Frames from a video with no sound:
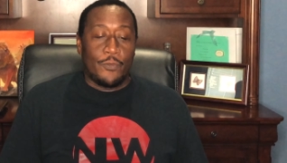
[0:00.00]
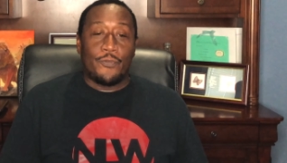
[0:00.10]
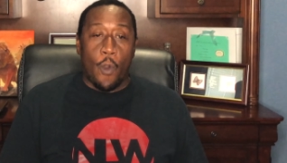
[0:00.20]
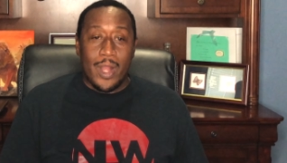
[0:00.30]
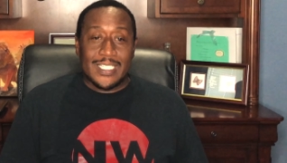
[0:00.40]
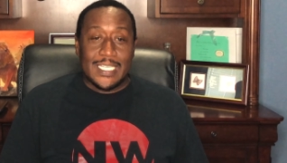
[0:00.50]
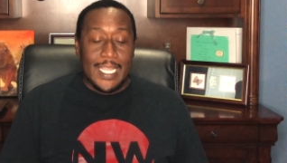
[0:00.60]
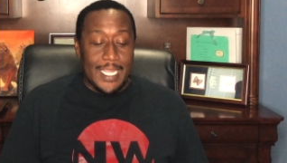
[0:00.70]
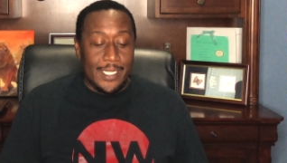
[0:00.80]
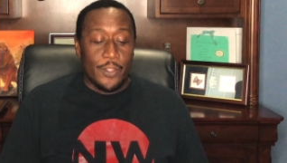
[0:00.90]

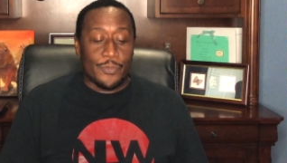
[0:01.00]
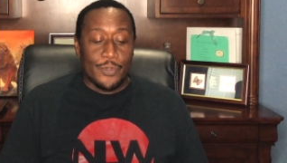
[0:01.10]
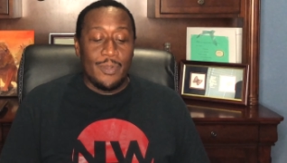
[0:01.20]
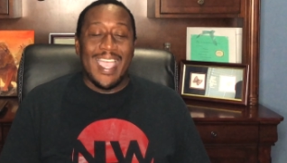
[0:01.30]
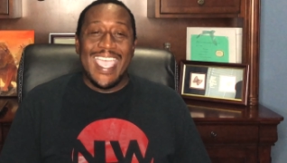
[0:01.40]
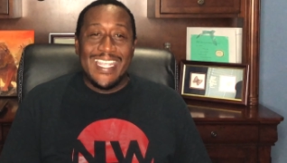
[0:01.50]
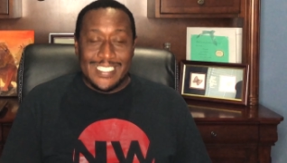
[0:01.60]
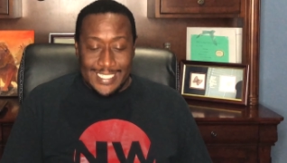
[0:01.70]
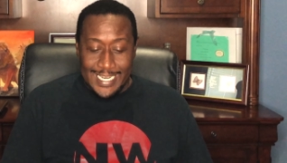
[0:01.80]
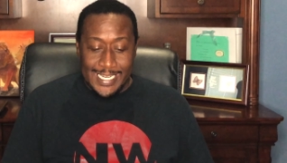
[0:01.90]
14 through
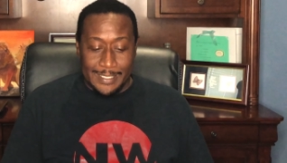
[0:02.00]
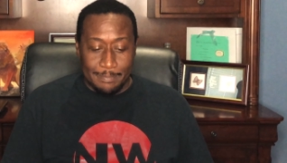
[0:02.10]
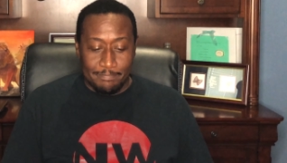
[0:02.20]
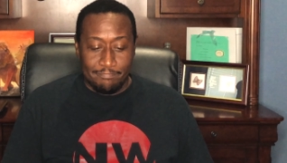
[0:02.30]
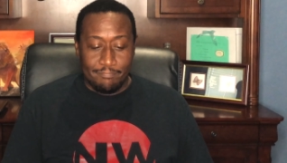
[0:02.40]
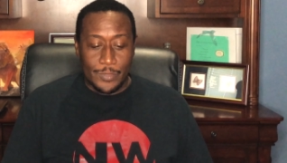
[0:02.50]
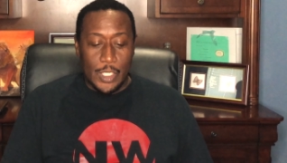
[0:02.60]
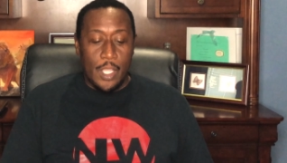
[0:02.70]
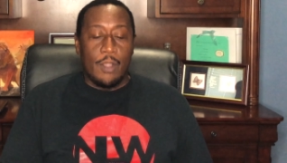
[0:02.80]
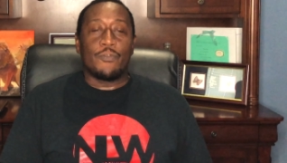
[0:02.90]
18.
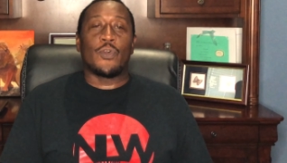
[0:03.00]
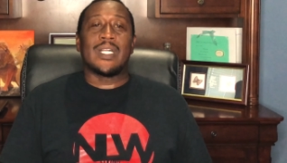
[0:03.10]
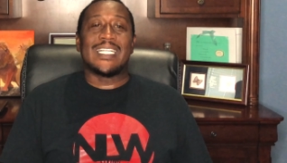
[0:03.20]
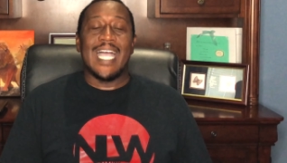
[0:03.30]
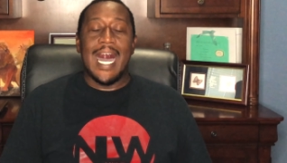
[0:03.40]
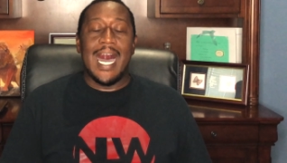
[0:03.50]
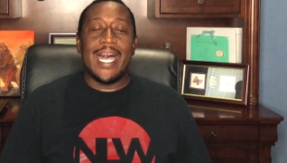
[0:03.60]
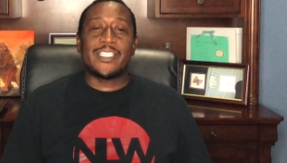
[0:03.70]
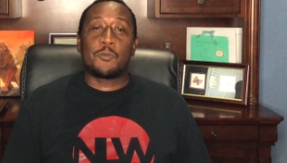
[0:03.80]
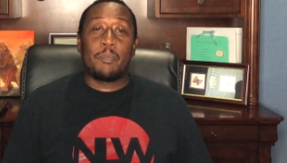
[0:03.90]
For
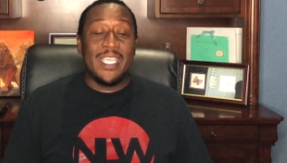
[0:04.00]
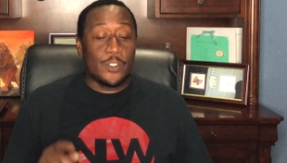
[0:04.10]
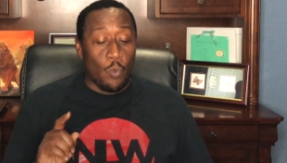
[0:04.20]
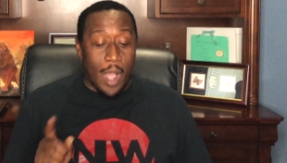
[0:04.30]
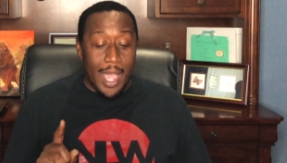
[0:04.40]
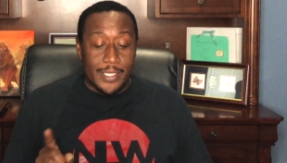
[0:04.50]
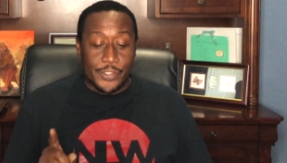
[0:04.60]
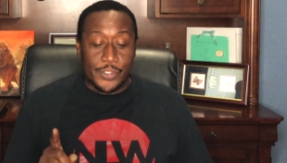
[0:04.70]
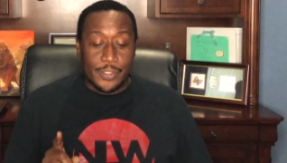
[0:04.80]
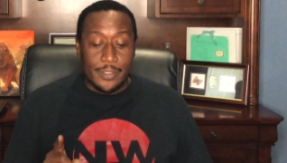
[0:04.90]
God speaks
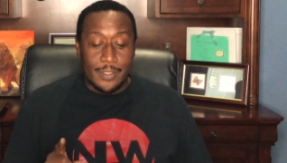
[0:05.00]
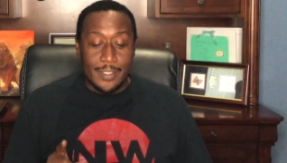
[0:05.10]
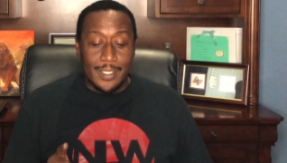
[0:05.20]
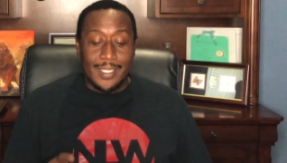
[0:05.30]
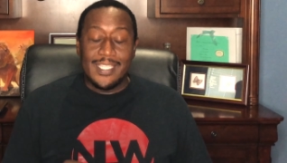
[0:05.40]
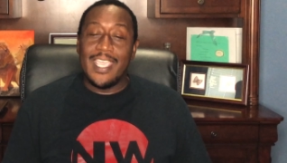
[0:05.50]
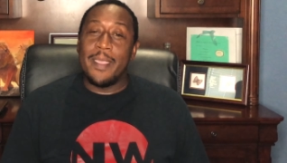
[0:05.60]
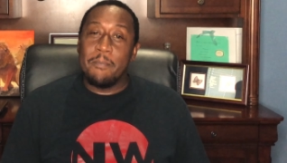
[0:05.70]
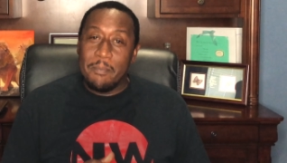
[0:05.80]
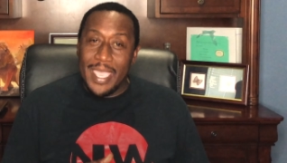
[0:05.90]
once,
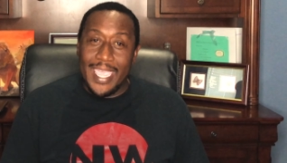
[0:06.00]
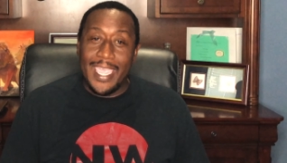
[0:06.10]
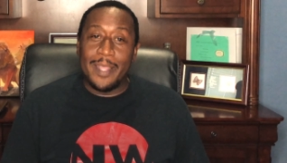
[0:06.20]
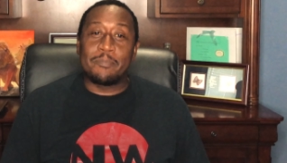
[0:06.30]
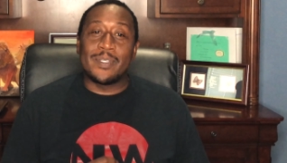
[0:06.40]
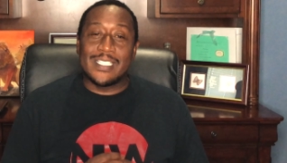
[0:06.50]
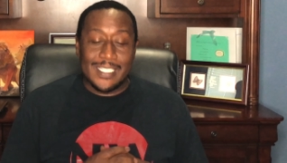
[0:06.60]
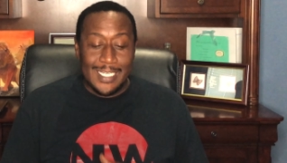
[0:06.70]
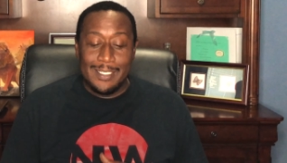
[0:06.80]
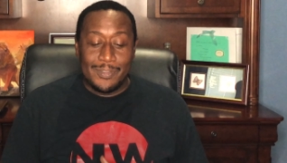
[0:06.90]
yet man
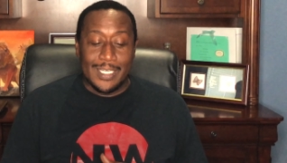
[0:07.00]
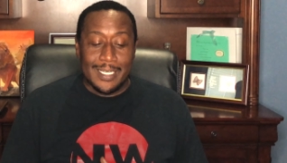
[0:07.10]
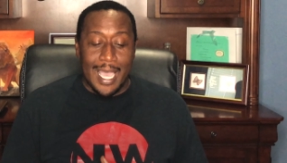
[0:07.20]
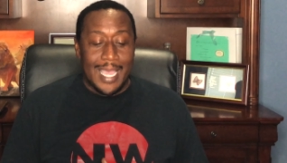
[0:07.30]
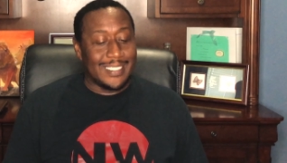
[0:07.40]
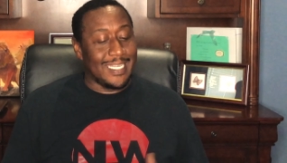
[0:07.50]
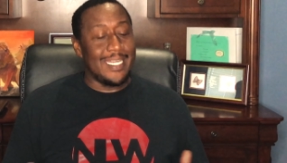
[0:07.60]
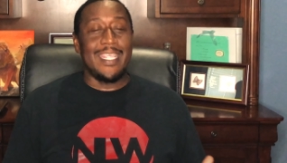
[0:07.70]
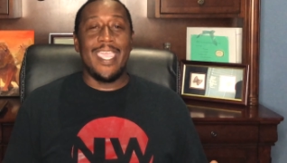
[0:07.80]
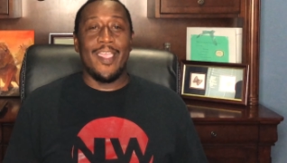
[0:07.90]
perceives it not.
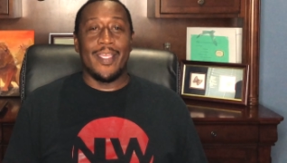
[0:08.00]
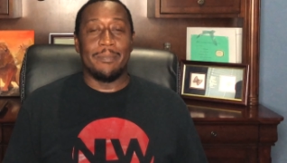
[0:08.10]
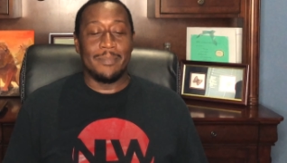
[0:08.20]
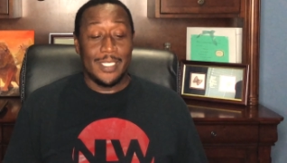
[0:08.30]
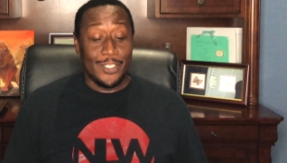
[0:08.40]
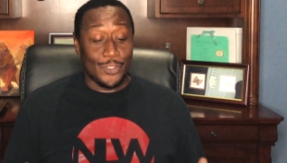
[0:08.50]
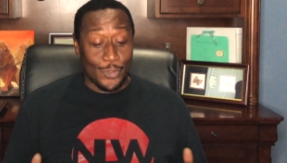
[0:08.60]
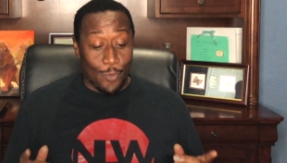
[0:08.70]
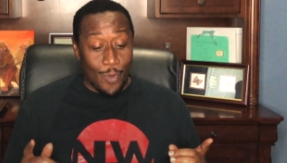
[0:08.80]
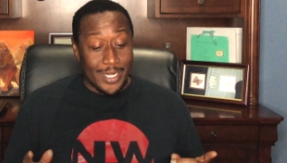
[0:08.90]
Didn't hear him.
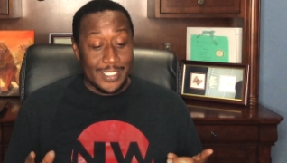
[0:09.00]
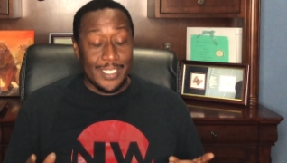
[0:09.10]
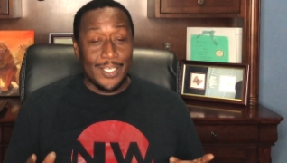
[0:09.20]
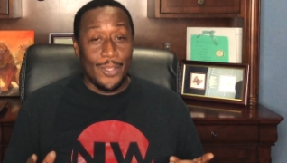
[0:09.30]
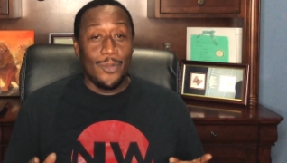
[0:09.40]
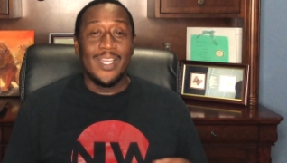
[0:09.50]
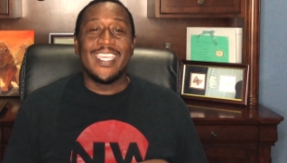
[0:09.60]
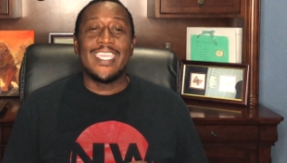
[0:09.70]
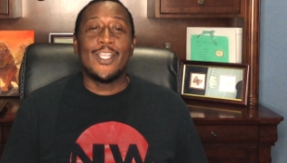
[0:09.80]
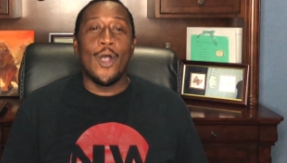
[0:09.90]
So what does he do?
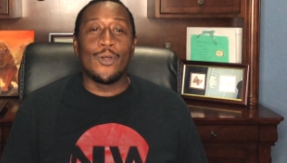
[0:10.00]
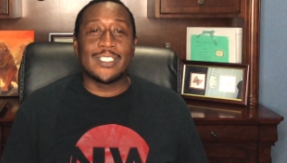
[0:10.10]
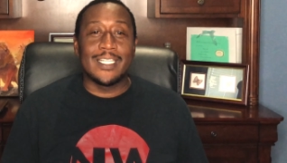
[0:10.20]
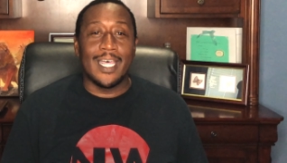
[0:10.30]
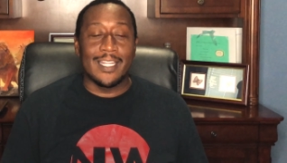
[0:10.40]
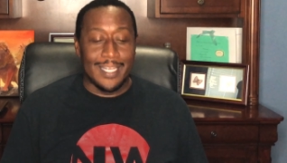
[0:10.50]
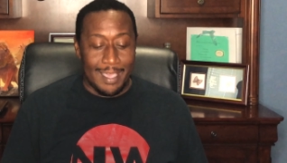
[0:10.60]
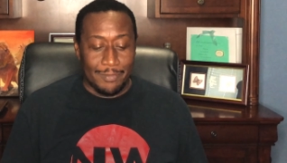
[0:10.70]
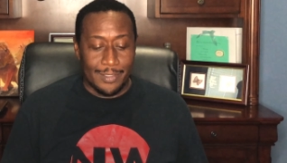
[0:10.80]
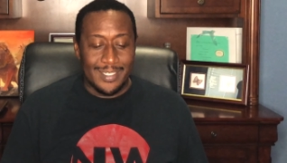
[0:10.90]
He goes another
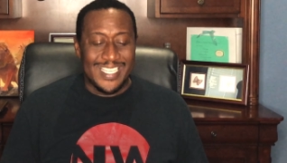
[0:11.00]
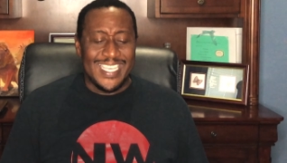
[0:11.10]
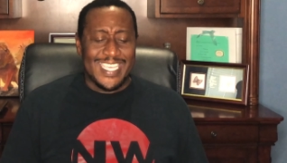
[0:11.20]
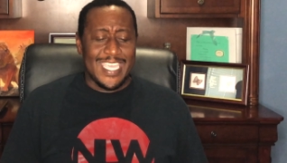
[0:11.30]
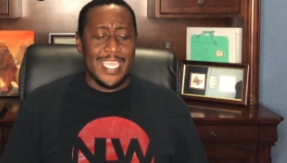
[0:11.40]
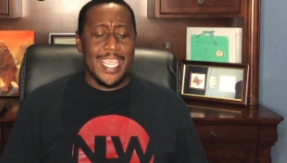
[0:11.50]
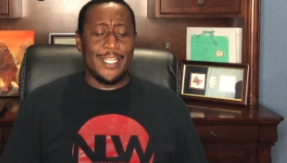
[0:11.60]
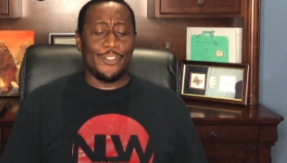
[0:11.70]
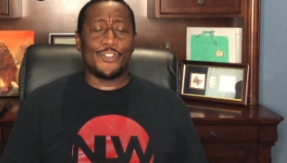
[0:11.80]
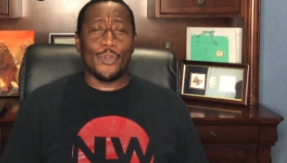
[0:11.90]
level. In
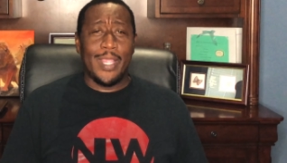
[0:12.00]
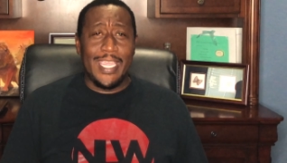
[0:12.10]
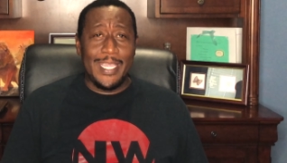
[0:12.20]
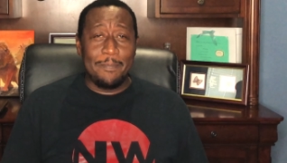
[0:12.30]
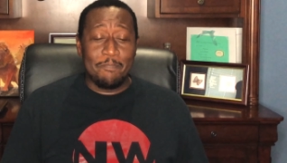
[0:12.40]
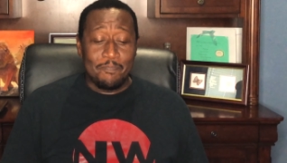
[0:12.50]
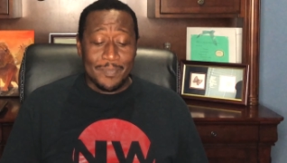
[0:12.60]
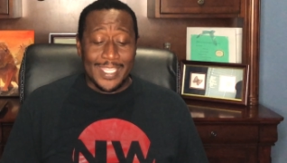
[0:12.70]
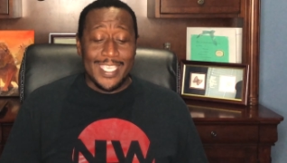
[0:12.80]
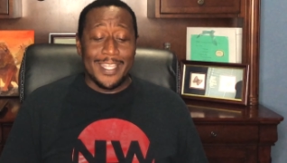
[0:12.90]
a dream,
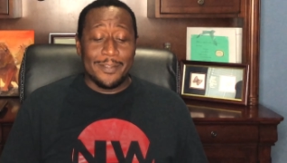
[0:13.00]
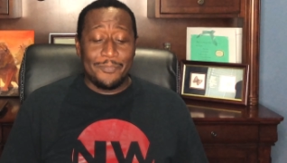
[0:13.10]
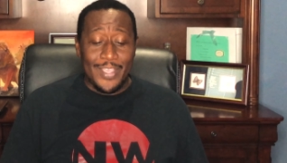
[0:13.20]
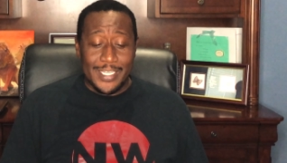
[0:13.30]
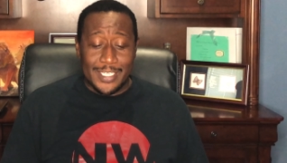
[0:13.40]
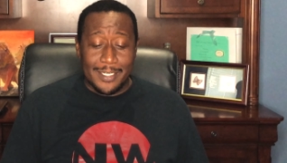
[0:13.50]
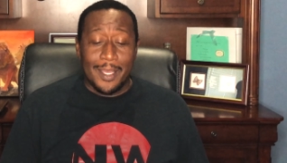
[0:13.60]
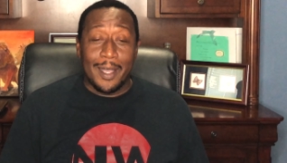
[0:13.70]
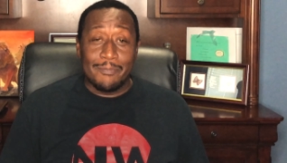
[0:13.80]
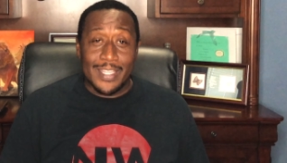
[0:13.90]
in a vision
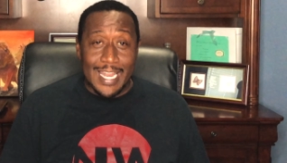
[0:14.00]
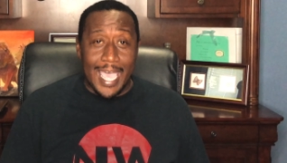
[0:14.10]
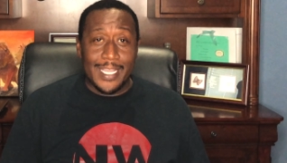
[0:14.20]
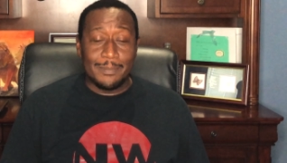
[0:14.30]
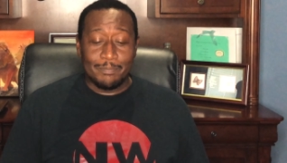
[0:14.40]
of the night,